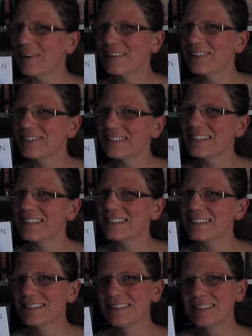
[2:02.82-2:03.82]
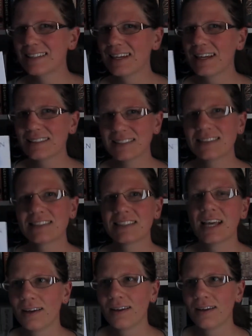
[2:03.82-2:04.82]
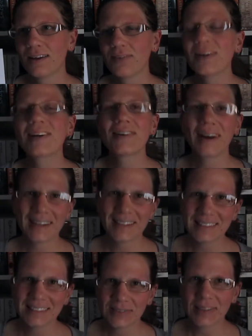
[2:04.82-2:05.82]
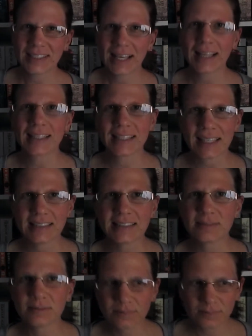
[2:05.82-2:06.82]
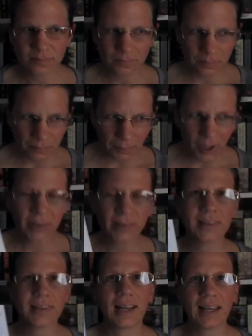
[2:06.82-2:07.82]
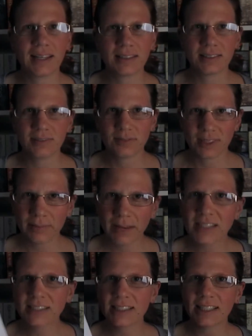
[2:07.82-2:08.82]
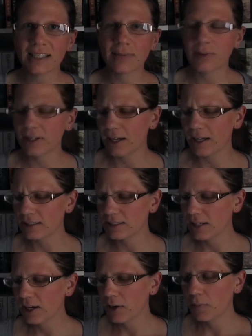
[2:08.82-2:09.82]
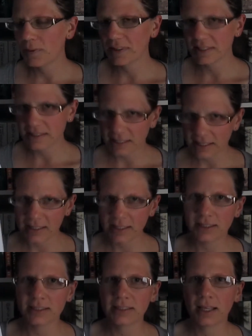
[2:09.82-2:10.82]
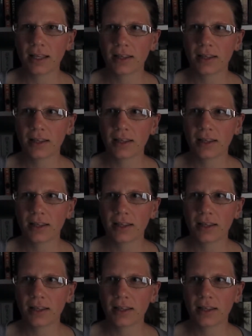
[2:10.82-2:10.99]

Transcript: closely since Rick Riordan's retelling is modern and reimagining and whatnot, where this is